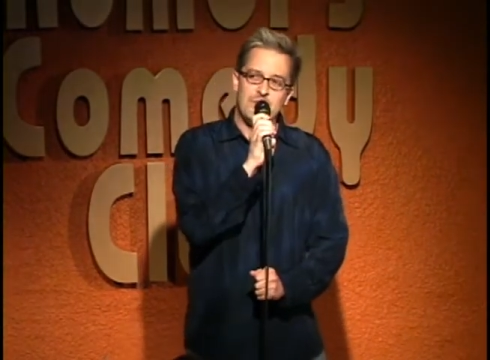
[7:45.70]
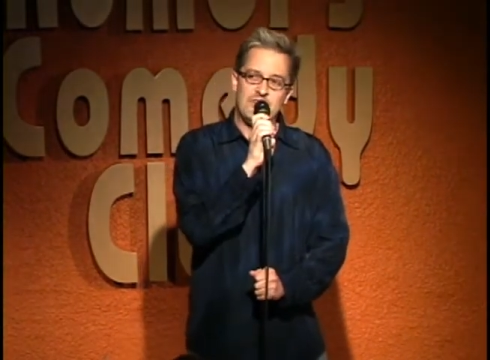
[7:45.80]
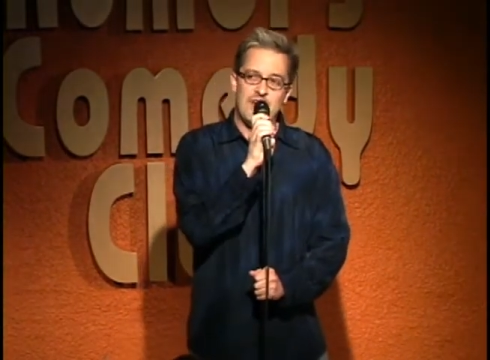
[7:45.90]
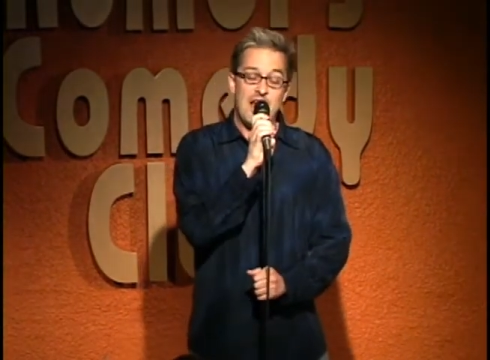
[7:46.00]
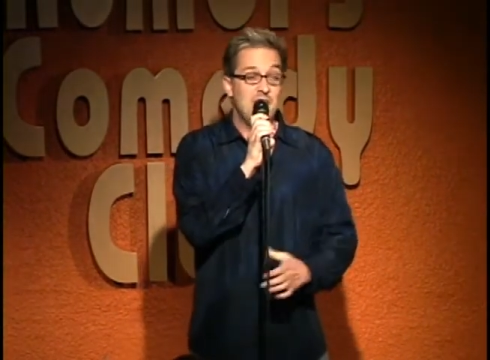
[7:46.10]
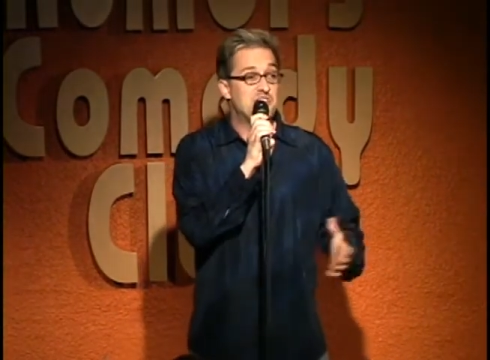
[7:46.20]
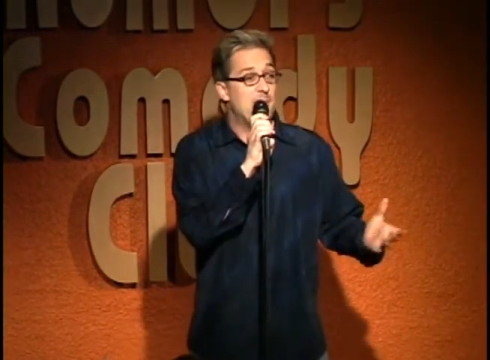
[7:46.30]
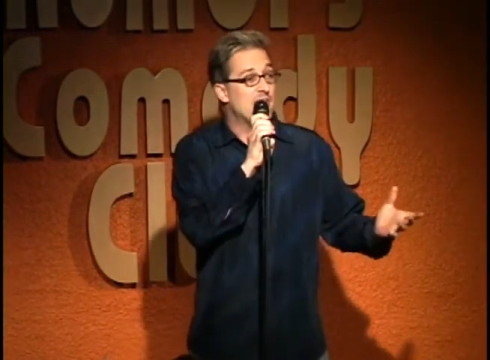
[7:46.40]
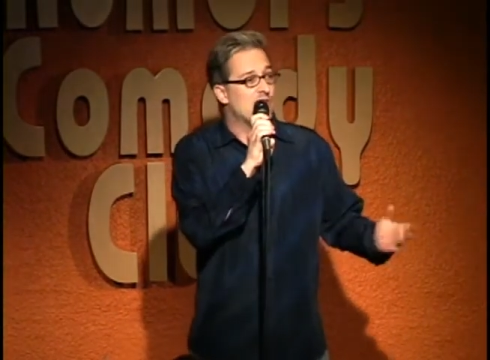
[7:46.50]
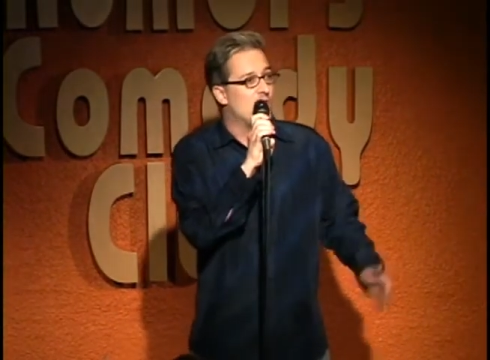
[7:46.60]
But I used to
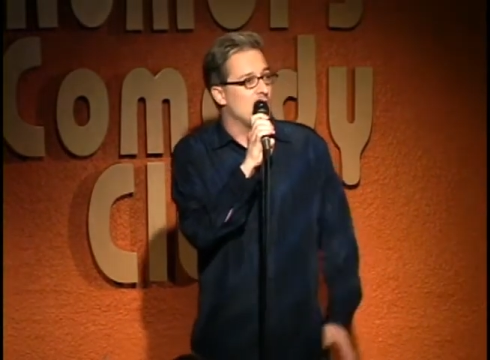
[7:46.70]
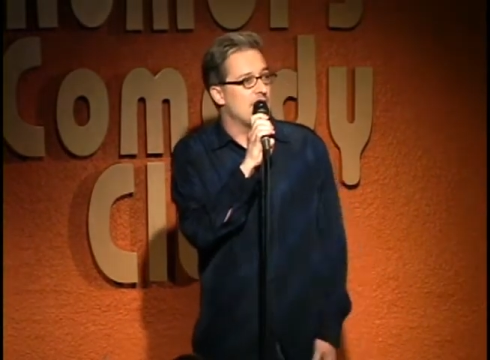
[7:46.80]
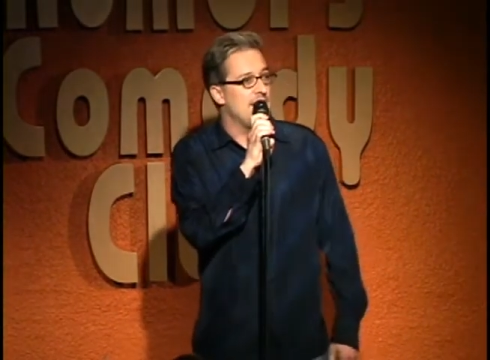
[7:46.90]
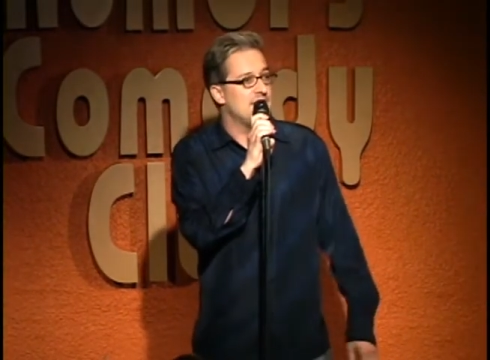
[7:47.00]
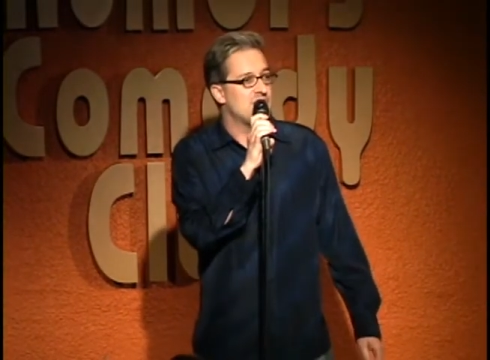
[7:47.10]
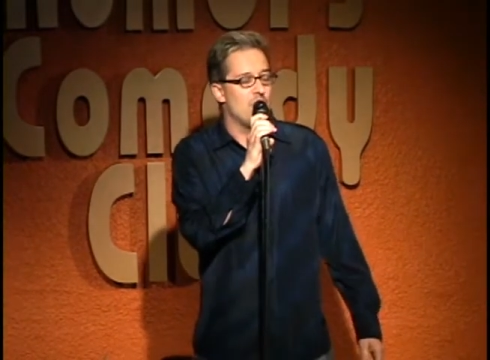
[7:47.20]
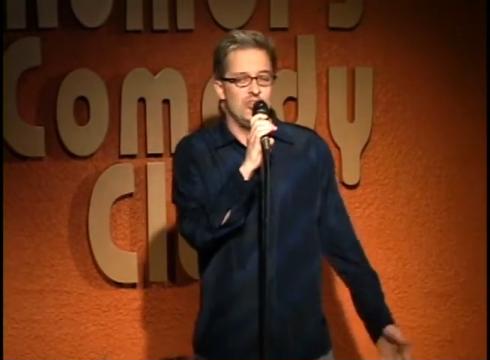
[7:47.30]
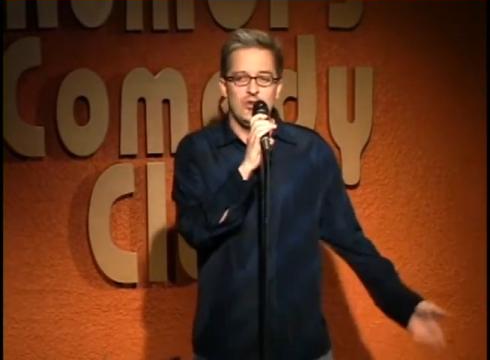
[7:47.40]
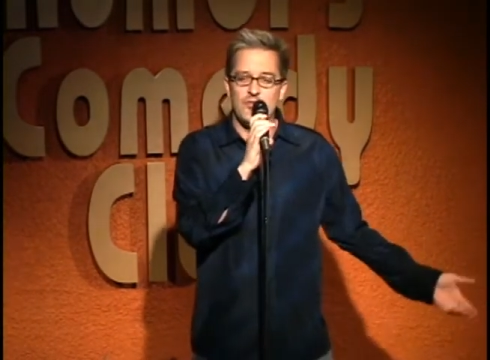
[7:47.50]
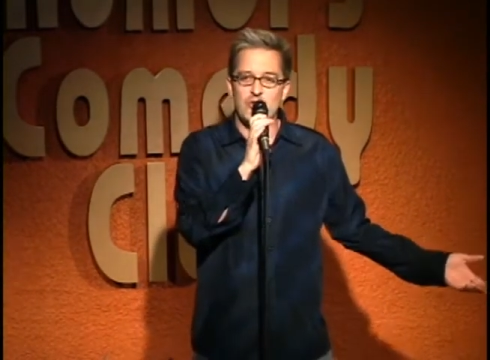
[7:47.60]
be into cooler things, though.
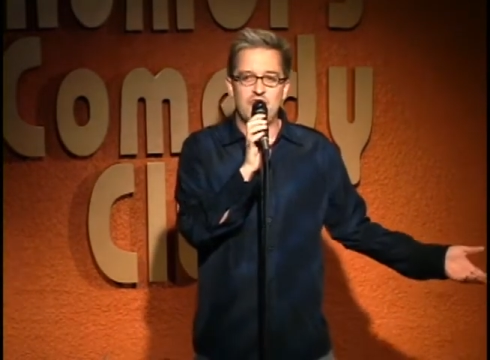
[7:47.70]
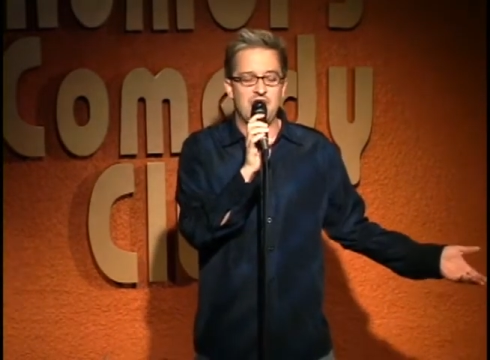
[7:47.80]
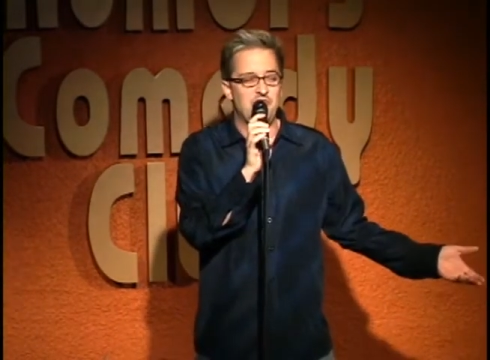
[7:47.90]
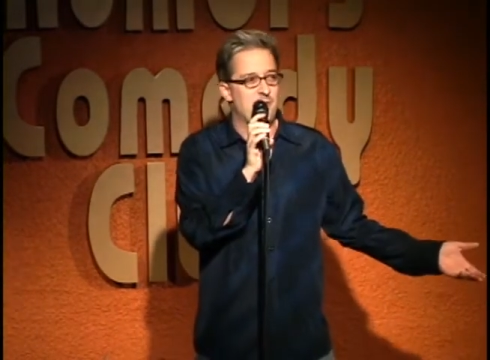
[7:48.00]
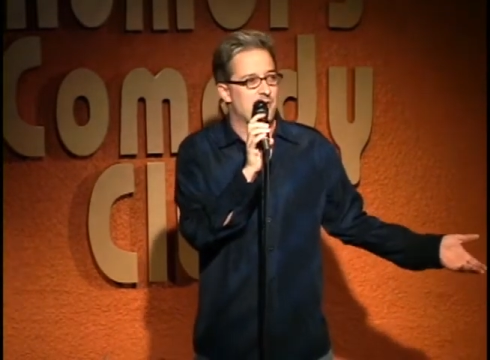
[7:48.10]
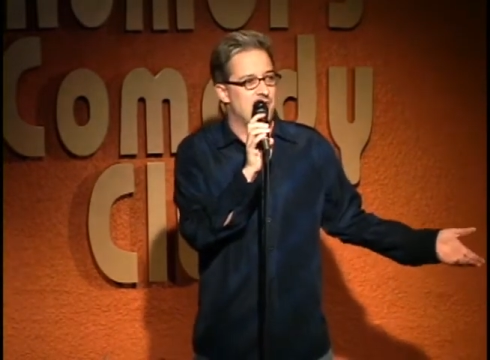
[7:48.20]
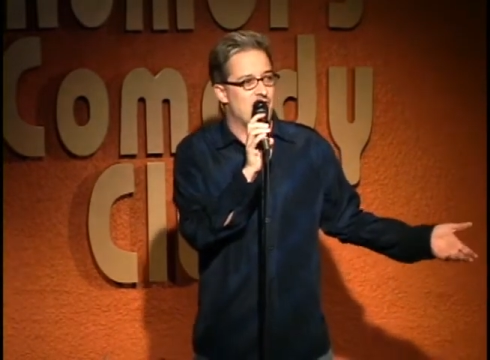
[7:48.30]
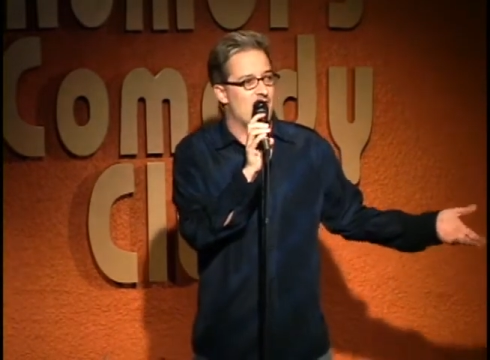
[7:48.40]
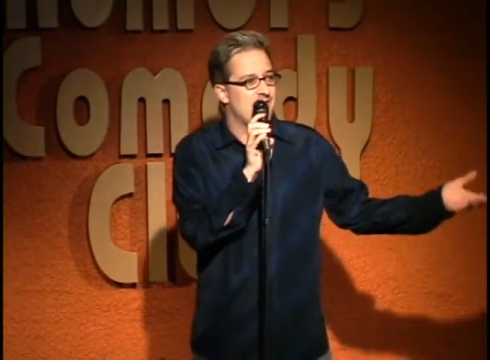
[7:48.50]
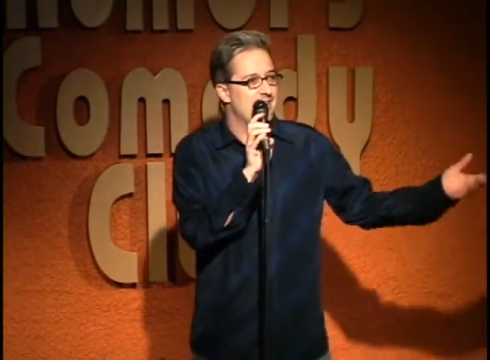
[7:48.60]
In university, I used to be able to be
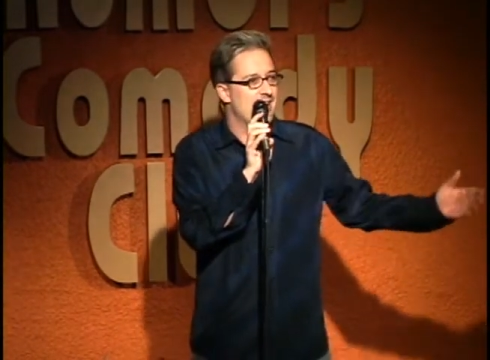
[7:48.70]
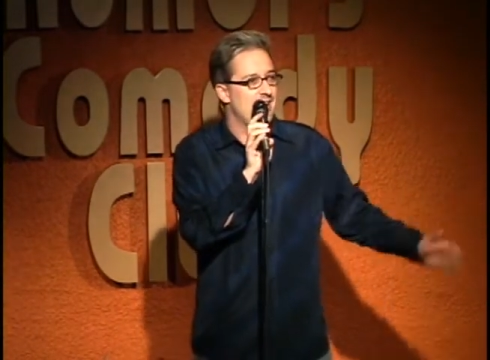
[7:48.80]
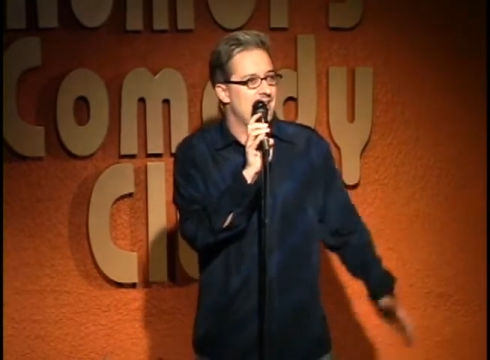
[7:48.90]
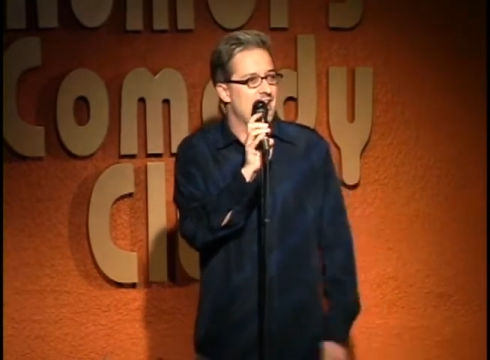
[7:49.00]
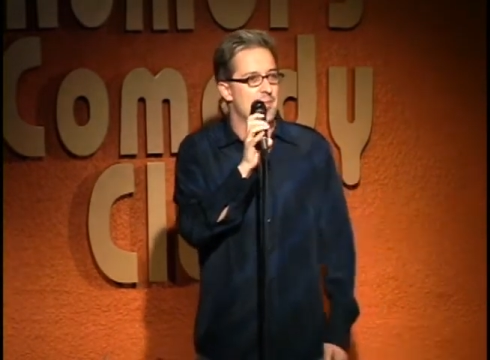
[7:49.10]
talked into anything.